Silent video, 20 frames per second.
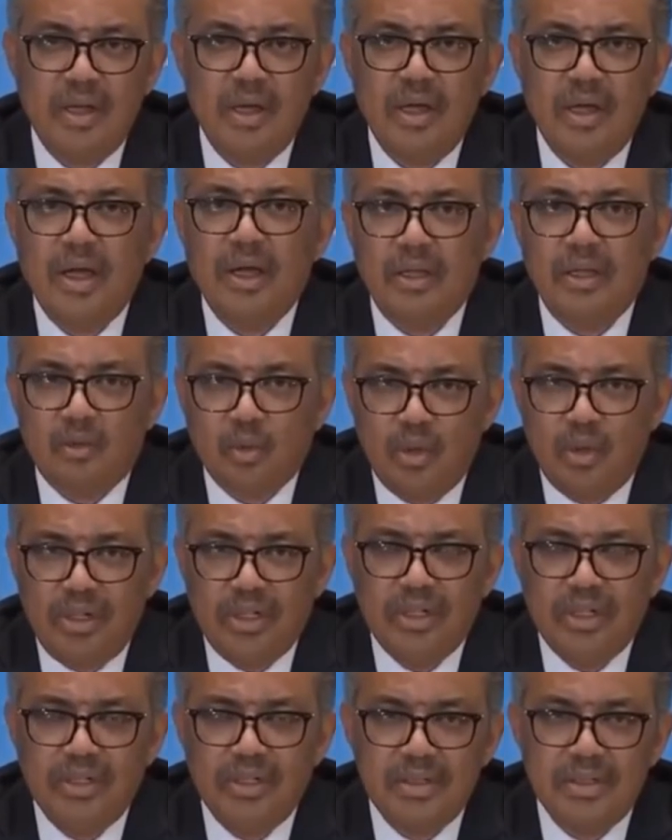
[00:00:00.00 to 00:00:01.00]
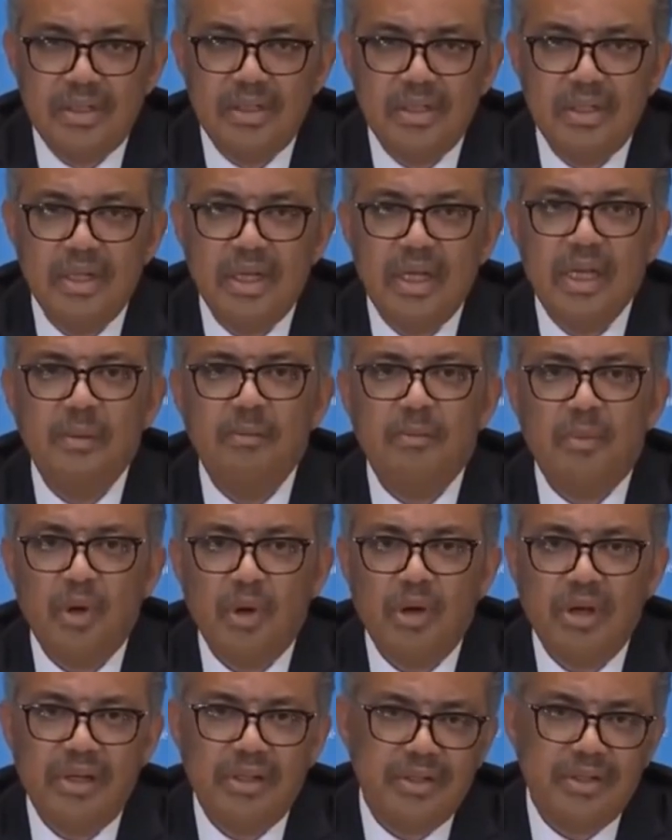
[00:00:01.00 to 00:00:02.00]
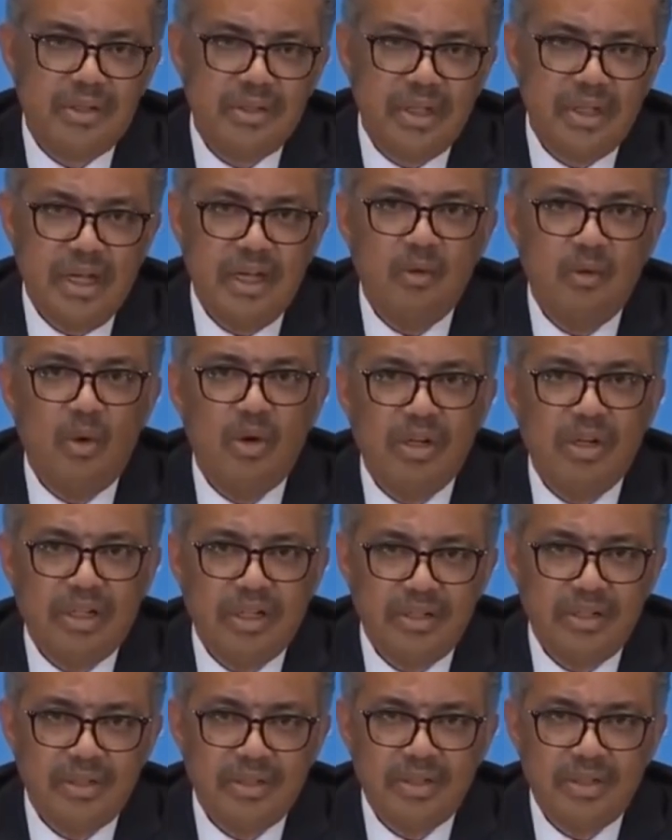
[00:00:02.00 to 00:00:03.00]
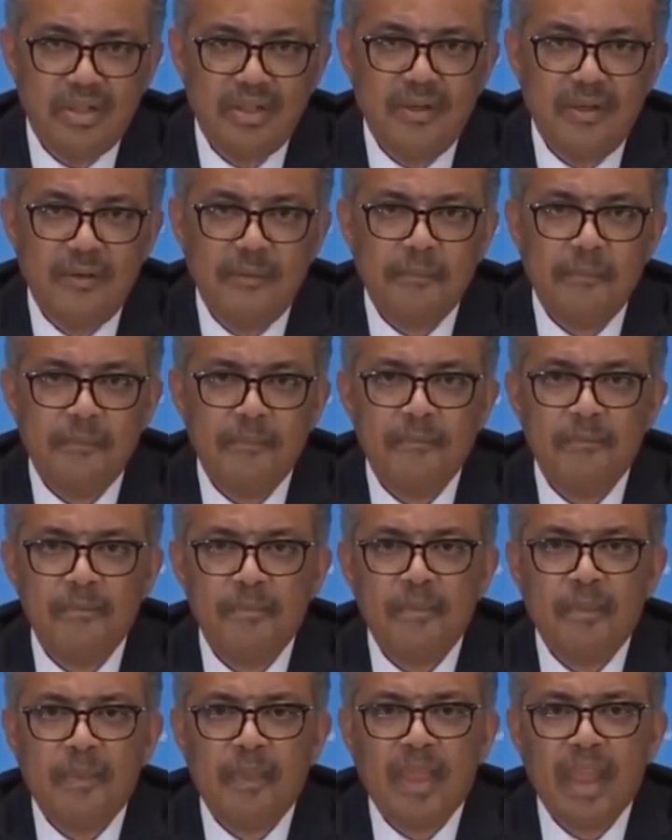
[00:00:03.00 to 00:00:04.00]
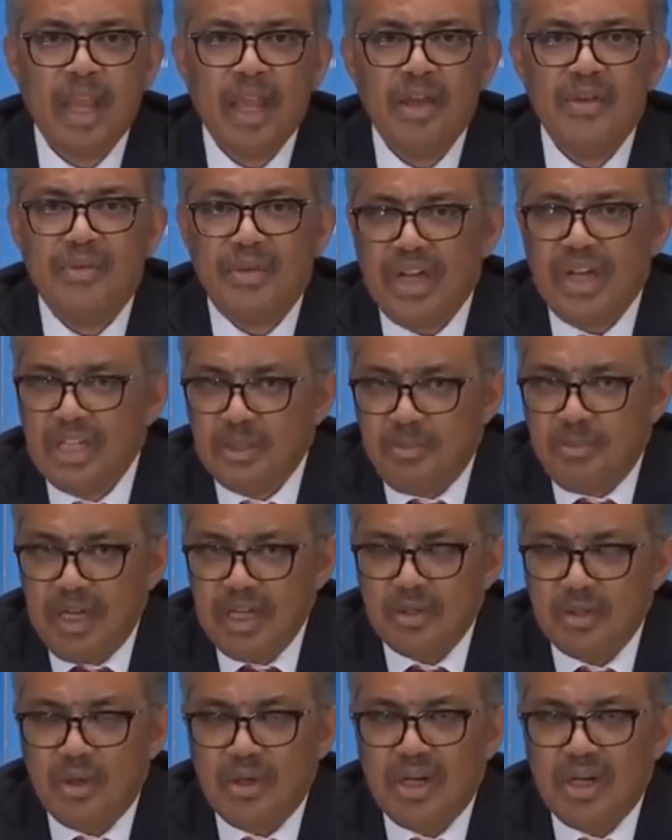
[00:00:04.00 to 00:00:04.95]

health workers, employers and workers, faith-based